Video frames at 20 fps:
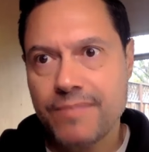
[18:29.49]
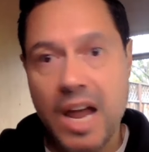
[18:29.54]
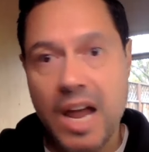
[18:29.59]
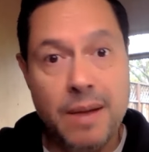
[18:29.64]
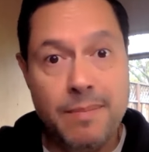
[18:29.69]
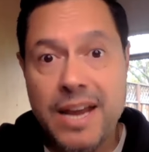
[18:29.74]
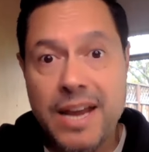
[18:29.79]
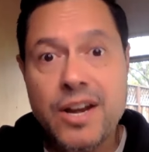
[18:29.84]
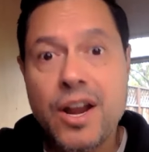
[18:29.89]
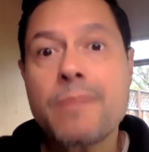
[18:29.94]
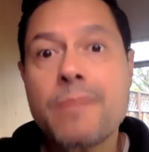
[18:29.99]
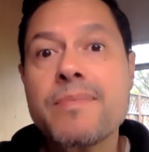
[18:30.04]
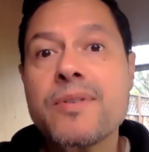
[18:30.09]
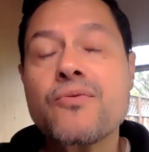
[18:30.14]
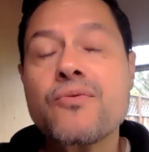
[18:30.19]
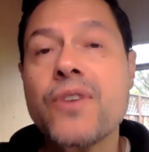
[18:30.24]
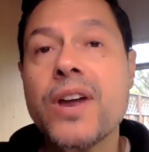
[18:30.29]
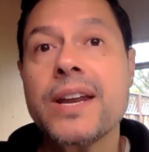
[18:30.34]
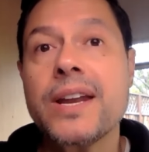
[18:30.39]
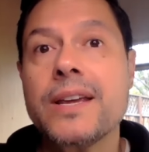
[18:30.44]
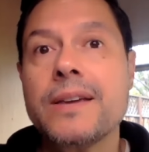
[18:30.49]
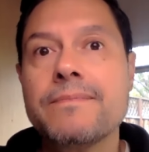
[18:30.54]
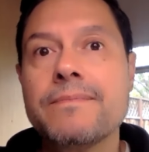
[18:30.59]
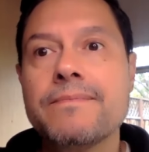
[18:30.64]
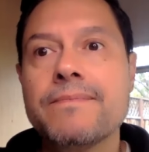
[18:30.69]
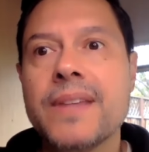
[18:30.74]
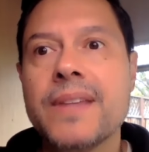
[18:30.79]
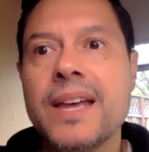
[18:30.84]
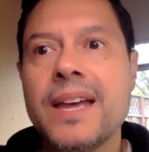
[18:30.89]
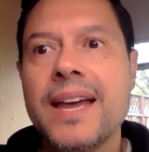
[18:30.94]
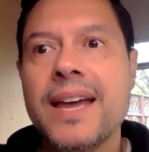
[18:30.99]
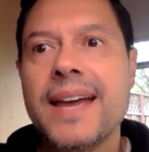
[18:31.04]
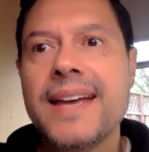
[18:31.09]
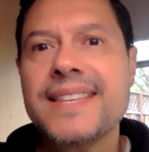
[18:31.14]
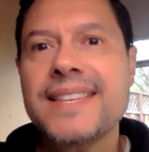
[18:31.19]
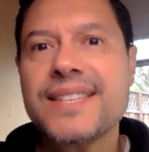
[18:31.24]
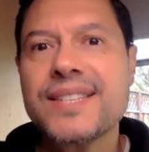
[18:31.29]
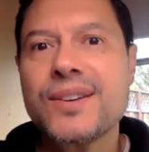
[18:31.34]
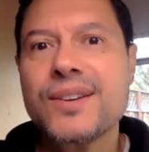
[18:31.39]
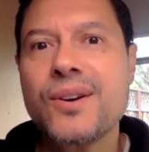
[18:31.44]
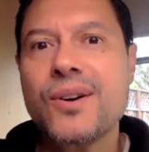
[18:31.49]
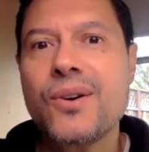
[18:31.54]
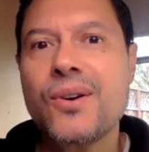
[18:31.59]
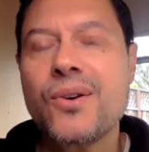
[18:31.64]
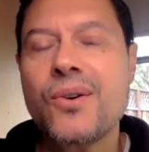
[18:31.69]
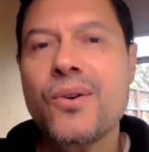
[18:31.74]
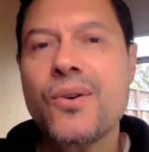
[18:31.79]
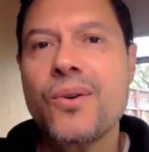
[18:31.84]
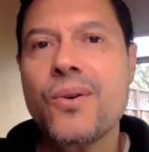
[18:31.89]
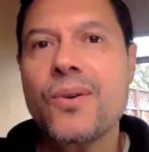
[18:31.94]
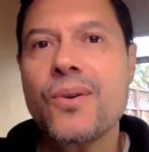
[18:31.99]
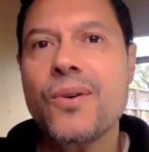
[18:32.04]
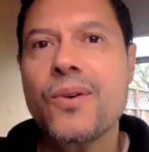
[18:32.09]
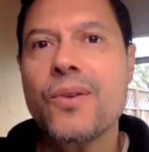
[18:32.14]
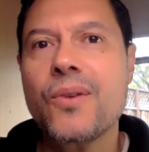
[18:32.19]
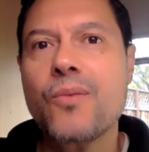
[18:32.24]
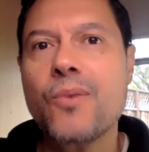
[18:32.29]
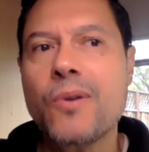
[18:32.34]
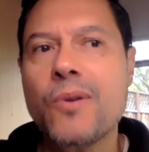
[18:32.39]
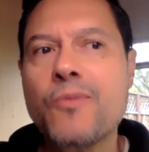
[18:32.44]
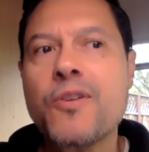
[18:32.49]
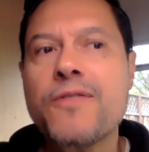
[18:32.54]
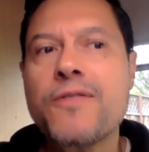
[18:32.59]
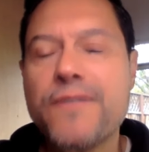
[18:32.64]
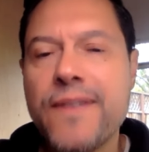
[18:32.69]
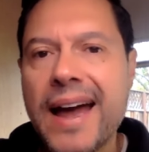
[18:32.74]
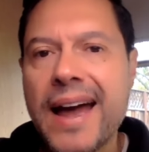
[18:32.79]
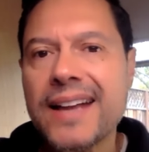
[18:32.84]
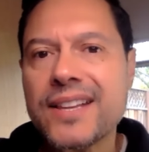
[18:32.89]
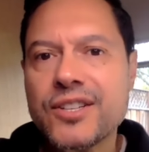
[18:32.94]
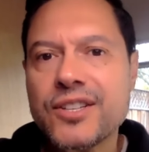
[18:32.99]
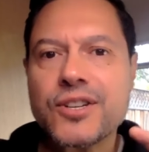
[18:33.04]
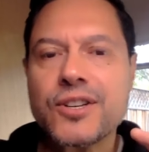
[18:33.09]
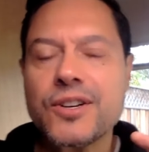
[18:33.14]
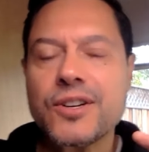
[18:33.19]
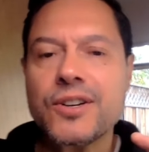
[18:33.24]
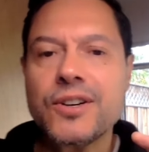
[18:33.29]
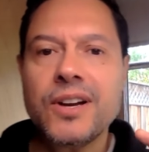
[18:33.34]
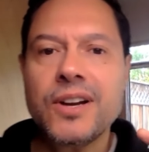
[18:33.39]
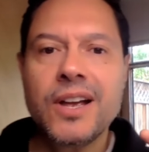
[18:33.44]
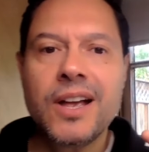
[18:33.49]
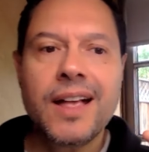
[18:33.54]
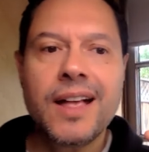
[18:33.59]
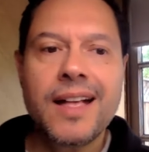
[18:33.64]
I may not be ready. And so when we factor